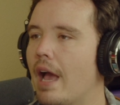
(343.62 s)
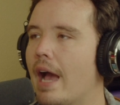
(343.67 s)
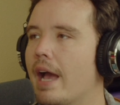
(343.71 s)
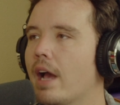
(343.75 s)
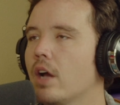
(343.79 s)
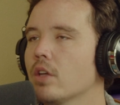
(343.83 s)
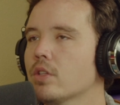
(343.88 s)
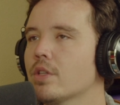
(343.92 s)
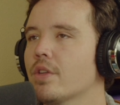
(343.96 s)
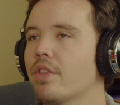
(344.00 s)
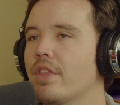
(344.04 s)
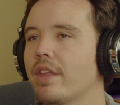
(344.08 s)
I
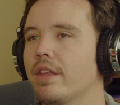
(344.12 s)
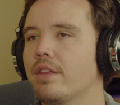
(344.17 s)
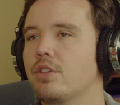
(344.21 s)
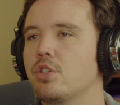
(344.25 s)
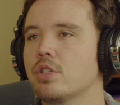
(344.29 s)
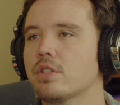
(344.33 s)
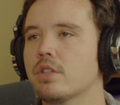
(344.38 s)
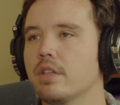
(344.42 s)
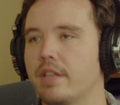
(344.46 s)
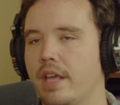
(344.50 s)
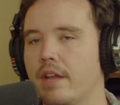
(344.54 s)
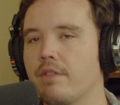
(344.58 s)
also think,
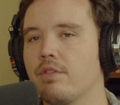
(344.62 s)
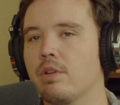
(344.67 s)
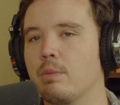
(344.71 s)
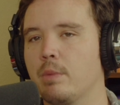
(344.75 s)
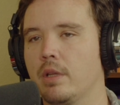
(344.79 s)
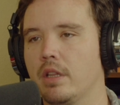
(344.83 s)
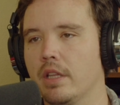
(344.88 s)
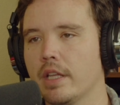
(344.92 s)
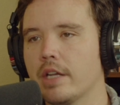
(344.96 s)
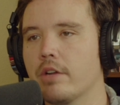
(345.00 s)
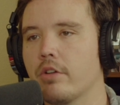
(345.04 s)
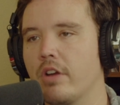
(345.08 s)
just again from
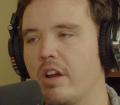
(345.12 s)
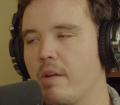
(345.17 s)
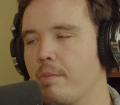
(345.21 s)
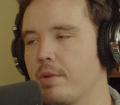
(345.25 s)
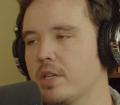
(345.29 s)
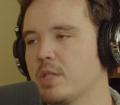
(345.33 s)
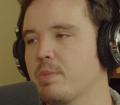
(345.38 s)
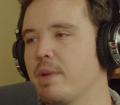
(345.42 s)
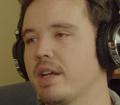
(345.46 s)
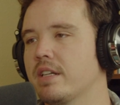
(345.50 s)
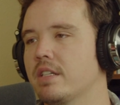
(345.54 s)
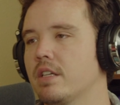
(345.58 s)
a literary
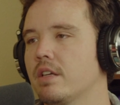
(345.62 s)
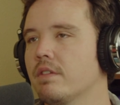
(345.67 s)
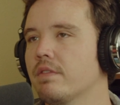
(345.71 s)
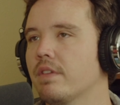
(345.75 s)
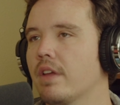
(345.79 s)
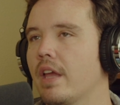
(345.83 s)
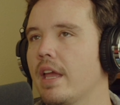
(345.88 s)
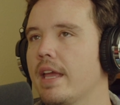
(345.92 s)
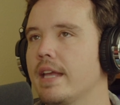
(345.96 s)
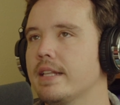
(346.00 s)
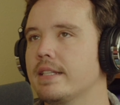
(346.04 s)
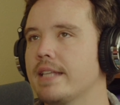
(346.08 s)
perspective,
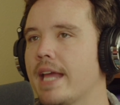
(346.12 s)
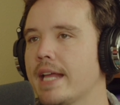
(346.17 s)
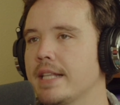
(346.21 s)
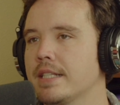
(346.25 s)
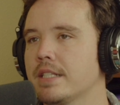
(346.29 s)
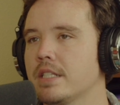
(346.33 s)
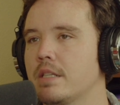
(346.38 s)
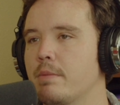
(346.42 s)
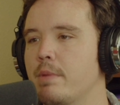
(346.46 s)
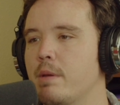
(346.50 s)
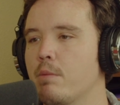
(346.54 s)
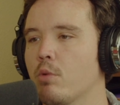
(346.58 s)
it
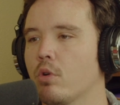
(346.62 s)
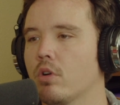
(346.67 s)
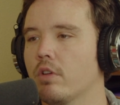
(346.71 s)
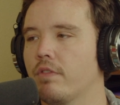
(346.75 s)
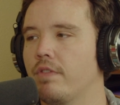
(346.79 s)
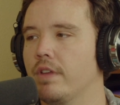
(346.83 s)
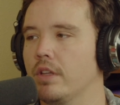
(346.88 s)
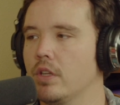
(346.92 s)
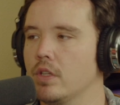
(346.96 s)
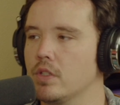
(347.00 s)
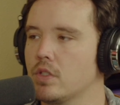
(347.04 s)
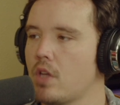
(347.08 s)
tends to be more
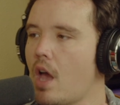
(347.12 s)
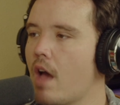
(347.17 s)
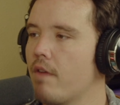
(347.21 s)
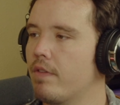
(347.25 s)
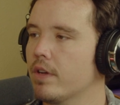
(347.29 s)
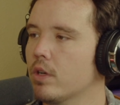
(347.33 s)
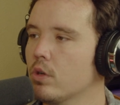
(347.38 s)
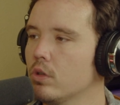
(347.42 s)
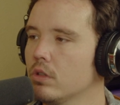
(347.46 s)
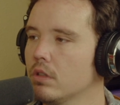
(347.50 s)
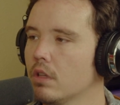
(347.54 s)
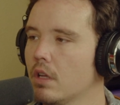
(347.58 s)

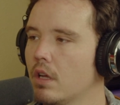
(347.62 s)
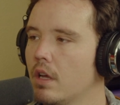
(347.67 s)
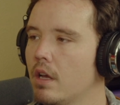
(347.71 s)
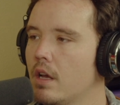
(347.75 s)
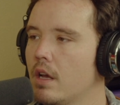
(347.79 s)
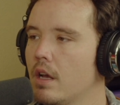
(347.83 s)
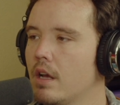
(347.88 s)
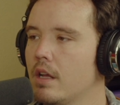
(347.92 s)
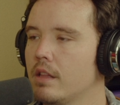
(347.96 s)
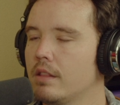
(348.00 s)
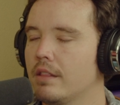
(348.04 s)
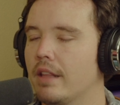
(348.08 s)
philosophical.
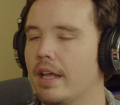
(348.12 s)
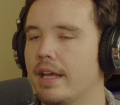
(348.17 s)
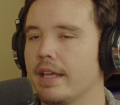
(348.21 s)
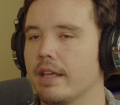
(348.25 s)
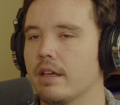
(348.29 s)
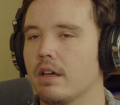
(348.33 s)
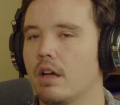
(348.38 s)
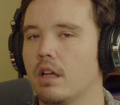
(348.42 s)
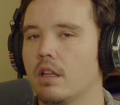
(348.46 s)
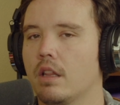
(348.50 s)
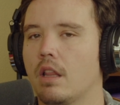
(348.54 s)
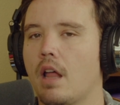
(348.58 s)

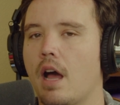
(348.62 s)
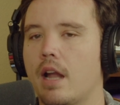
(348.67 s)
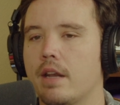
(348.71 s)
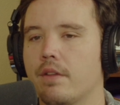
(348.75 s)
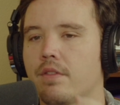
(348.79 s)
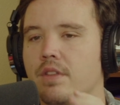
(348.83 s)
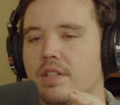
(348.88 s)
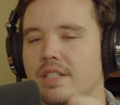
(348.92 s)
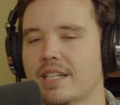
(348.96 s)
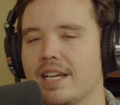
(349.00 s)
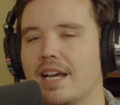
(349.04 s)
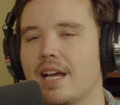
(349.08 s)
Like a lot
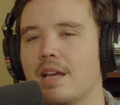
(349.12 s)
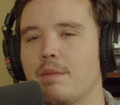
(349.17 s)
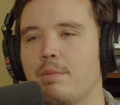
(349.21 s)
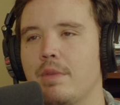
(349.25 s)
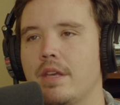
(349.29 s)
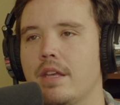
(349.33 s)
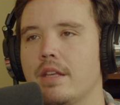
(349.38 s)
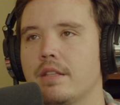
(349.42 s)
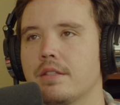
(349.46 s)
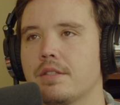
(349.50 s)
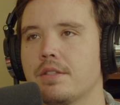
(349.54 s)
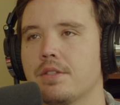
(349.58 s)
of the time,
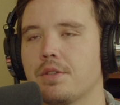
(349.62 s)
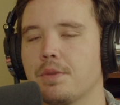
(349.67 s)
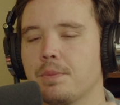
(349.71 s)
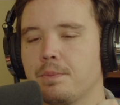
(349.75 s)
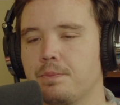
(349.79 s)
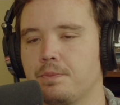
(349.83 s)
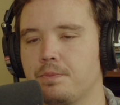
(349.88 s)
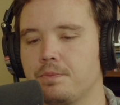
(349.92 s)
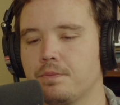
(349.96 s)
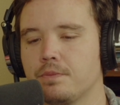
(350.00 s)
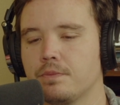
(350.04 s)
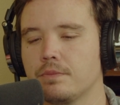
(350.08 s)
it's
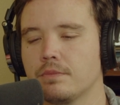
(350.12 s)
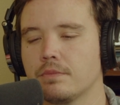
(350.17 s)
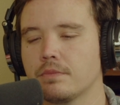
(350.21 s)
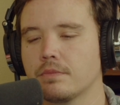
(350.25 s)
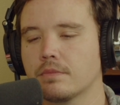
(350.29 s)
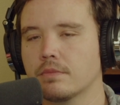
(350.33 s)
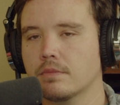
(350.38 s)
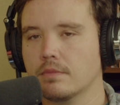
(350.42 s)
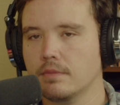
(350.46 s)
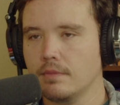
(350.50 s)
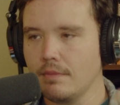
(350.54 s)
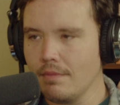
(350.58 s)

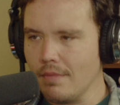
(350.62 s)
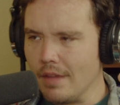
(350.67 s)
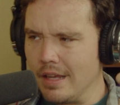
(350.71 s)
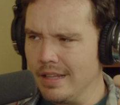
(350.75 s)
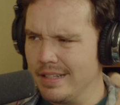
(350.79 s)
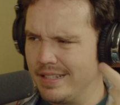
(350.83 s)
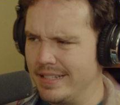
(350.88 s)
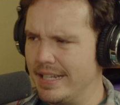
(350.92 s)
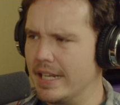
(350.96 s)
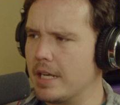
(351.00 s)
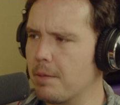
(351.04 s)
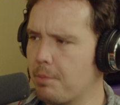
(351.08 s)

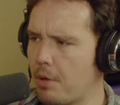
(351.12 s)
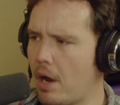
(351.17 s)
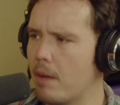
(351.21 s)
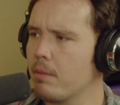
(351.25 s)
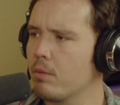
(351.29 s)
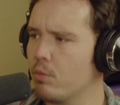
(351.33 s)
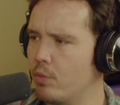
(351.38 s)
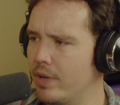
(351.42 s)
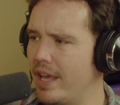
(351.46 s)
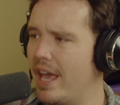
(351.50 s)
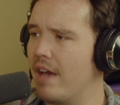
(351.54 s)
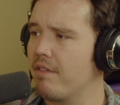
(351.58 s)
let's take a
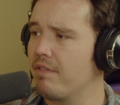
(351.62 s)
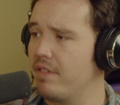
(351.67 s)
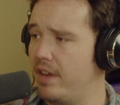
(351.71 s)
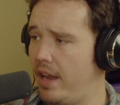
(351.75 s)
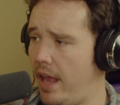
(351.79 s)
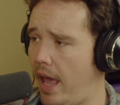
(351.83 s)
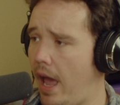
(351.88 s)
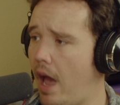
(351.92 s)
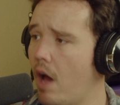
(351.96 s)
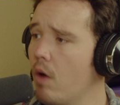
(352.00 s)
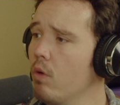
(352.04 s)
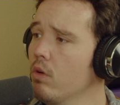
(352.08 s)
problem we have
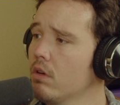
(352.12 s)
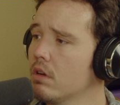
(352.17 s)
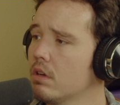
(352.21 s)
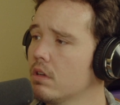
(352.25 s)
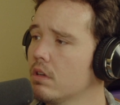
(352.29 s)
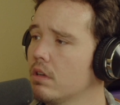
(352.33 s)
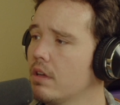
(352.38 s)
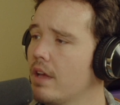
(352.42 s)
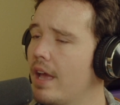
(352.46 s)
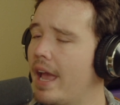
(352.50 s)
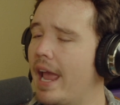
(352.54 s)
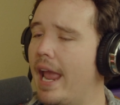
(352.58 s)
now.
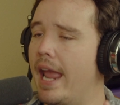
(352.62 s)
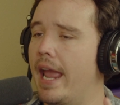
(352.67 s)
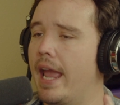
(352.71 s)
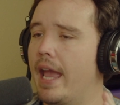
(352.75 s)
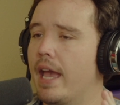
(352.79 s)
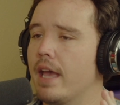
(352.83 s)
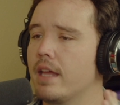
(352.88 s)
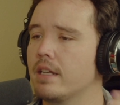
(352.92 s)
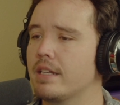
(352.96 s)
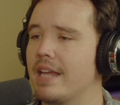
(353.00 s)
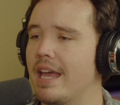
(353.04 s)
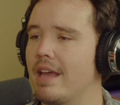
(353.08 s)

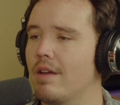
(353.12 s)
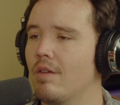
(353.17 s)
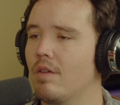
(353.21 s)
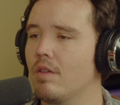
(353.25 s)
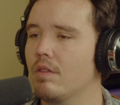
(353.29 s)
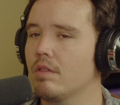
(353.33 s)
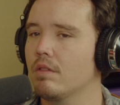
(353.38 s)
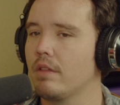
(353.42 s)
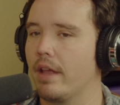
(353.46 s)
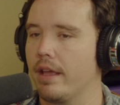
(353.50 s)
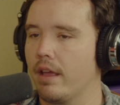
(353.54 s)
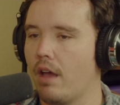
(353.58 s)
And
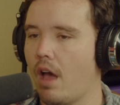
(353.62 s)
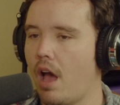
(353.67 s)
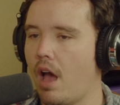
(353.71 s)
like